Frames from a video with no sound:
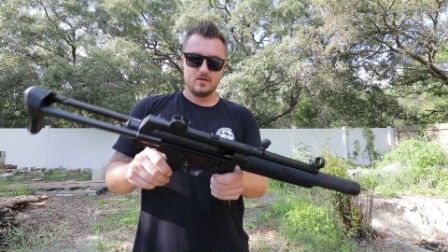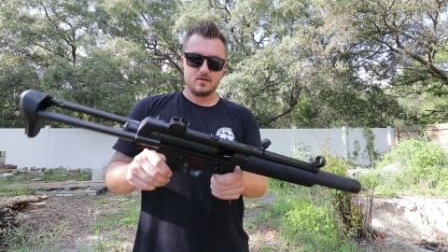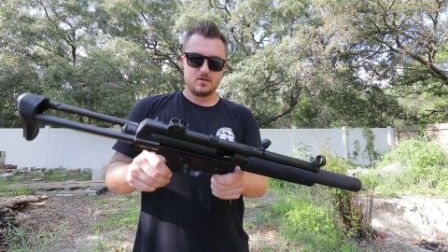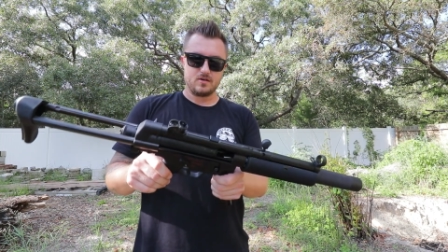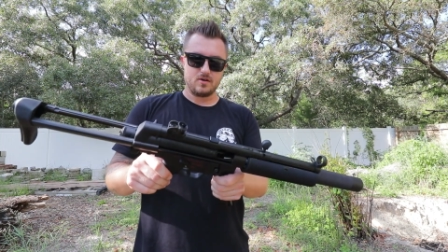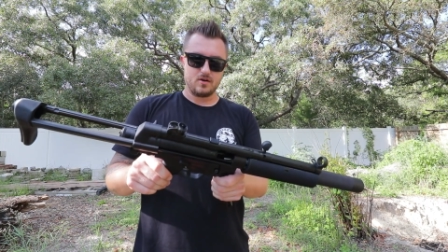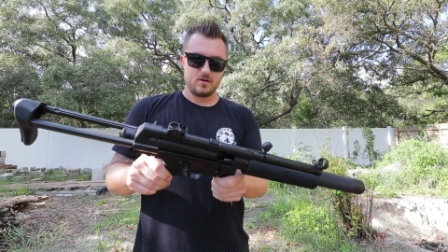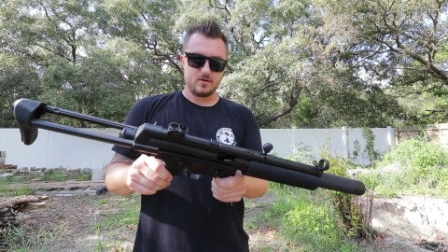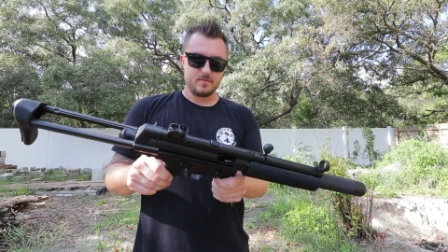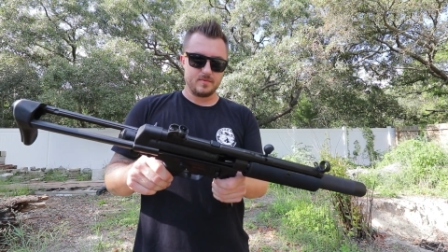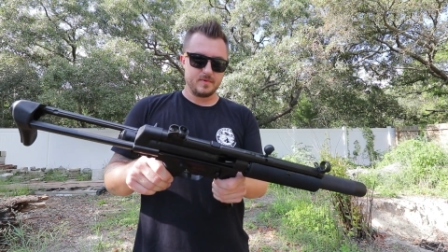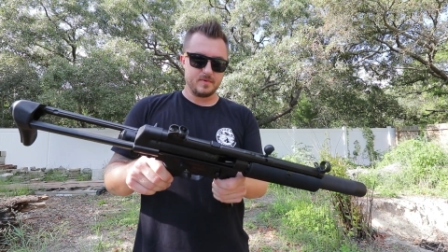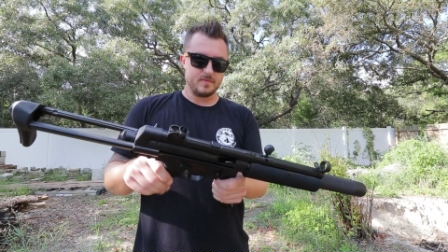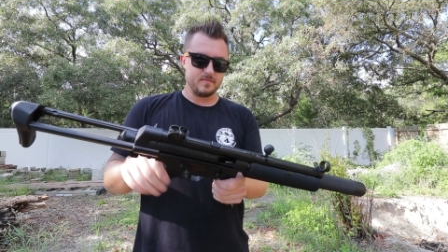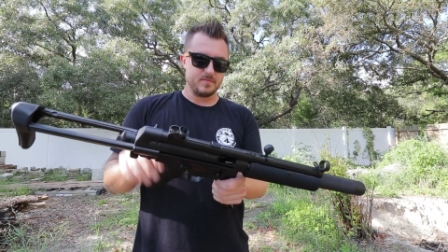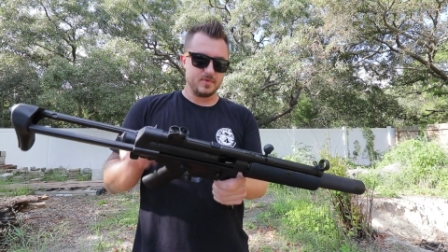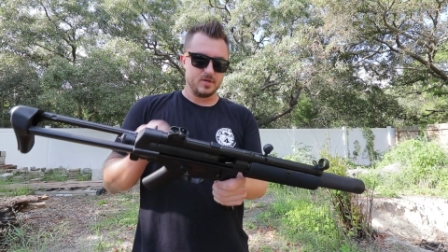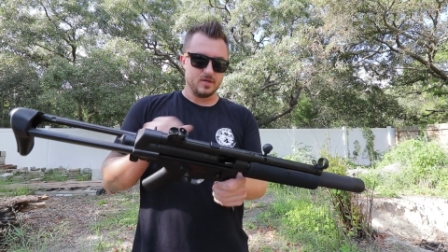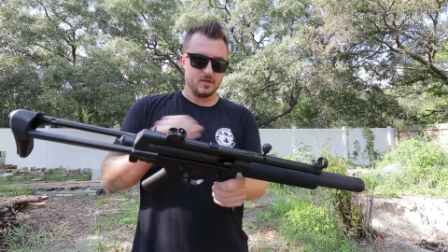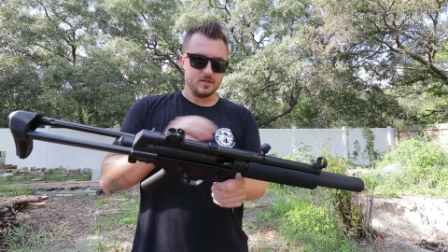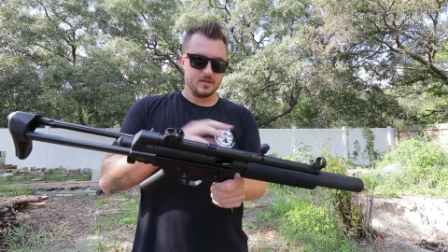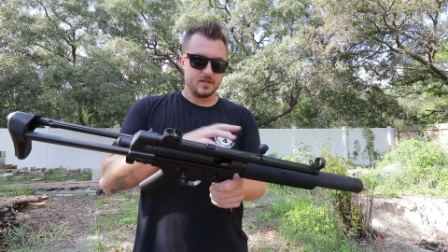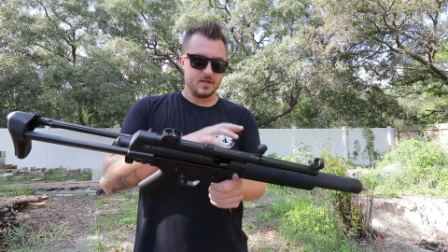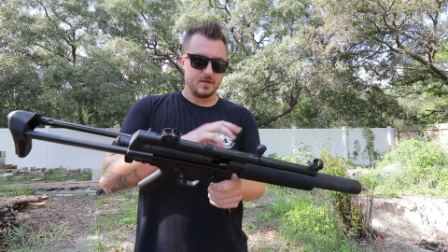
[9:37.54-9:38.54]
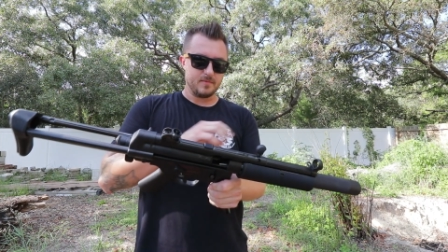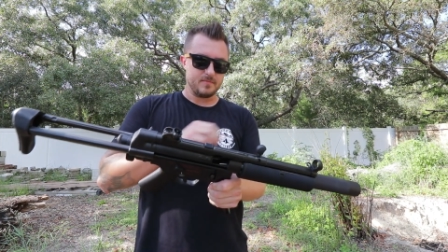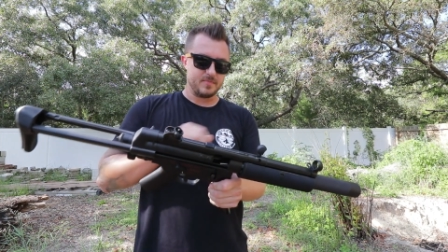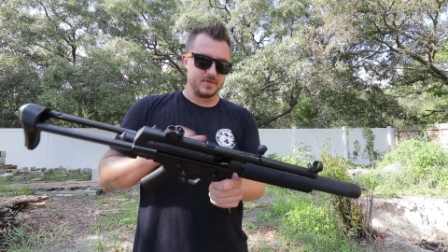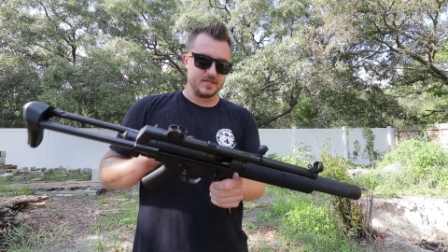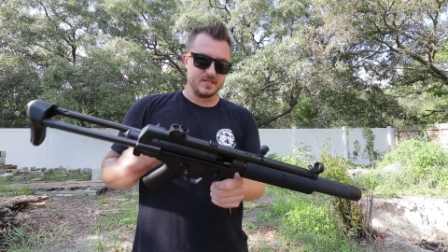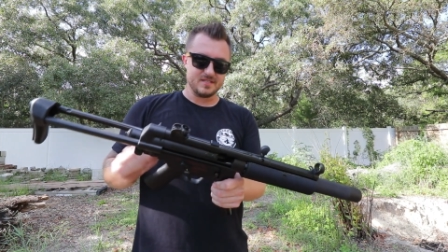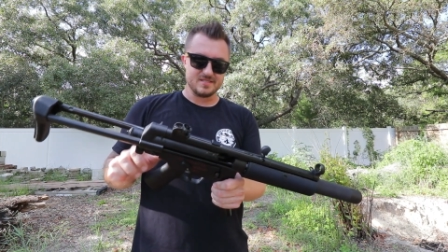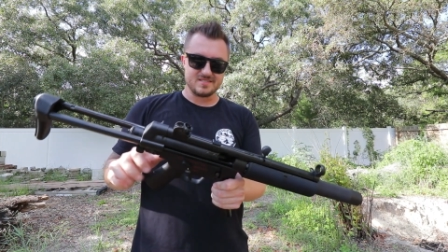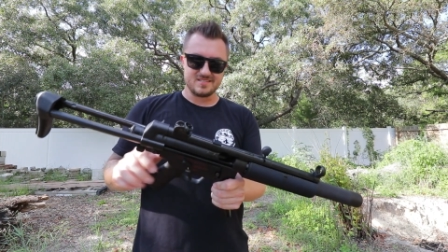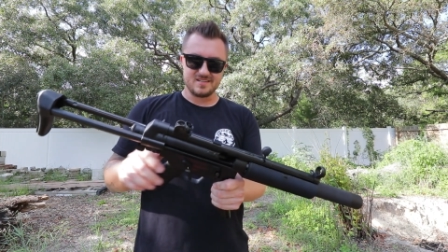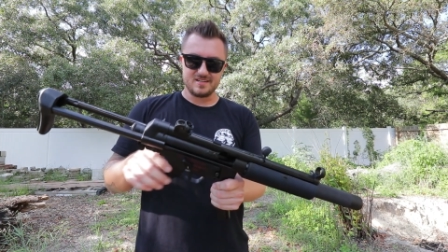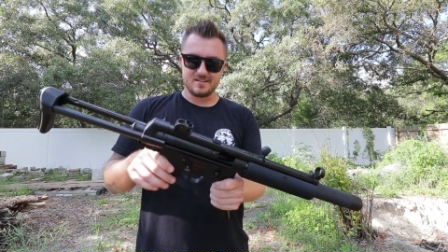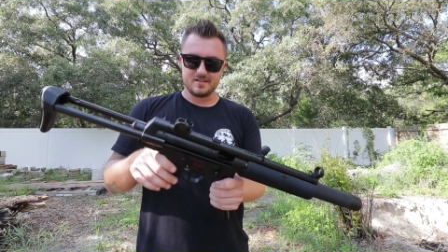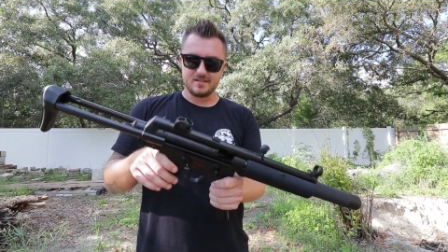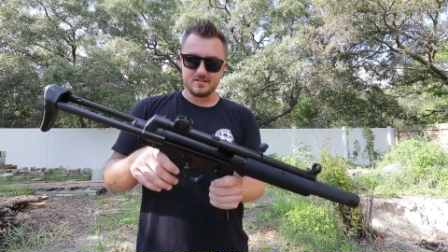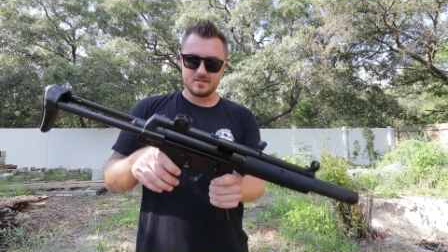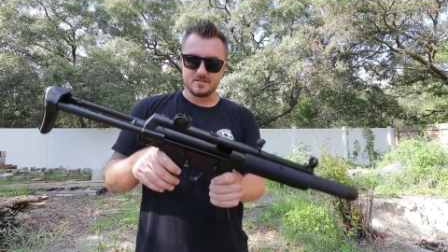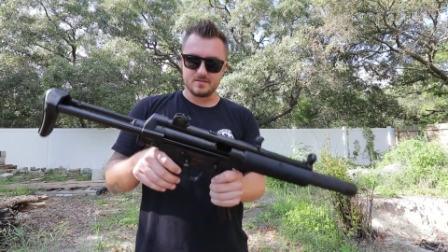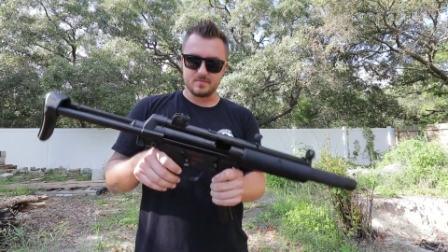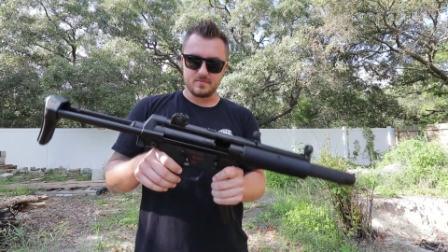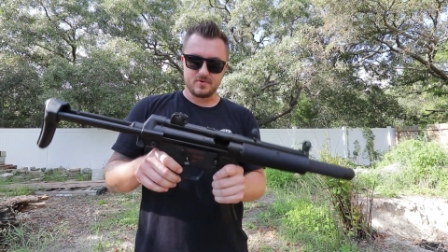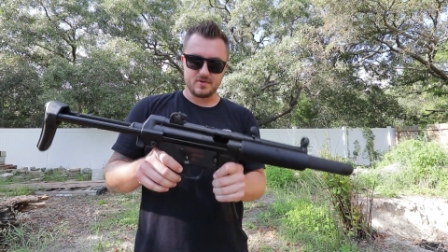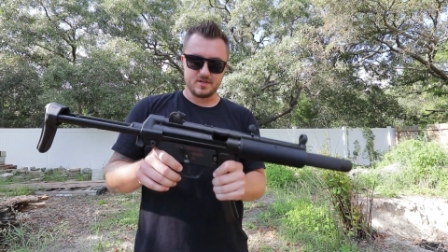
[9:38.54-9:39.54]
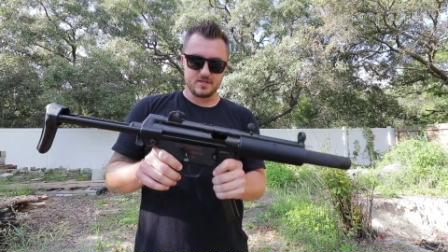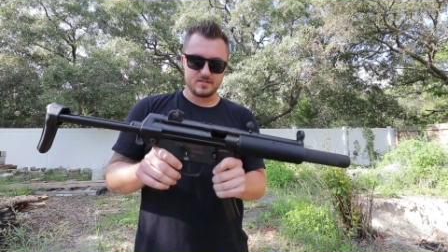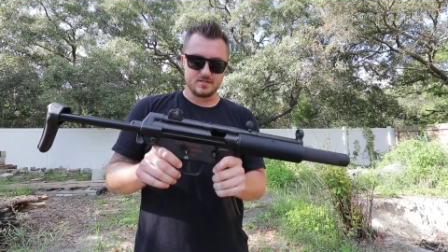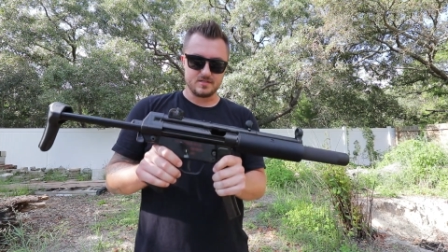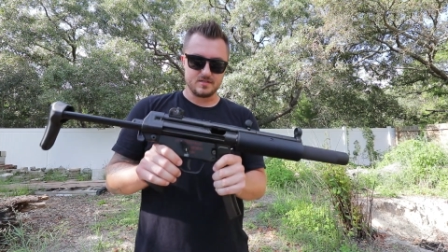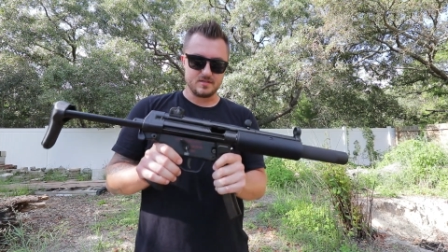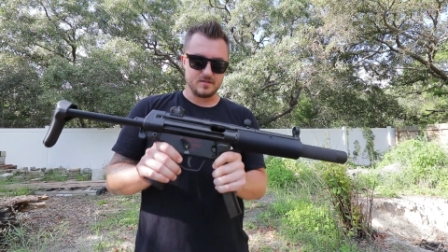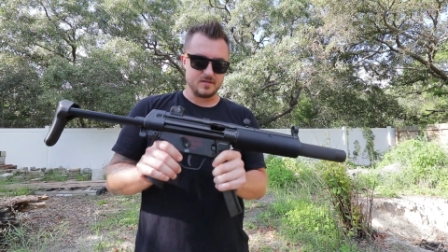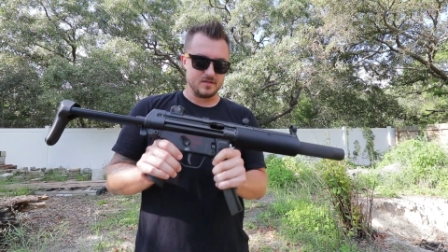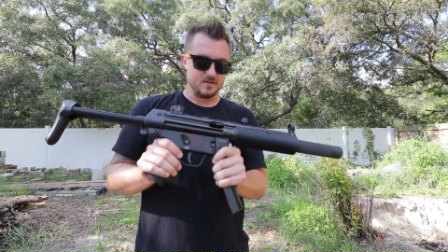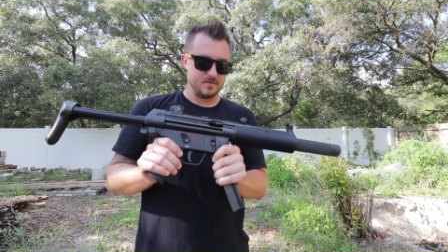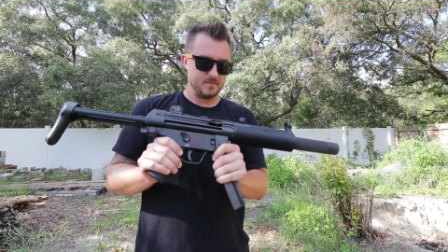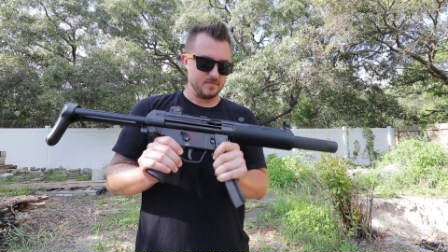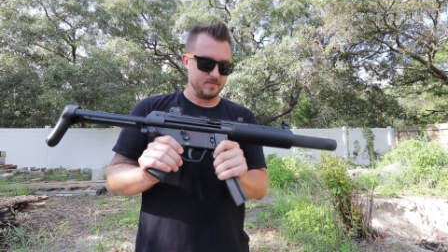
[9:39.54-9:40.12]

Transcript: carbon buildup inside the suppressor,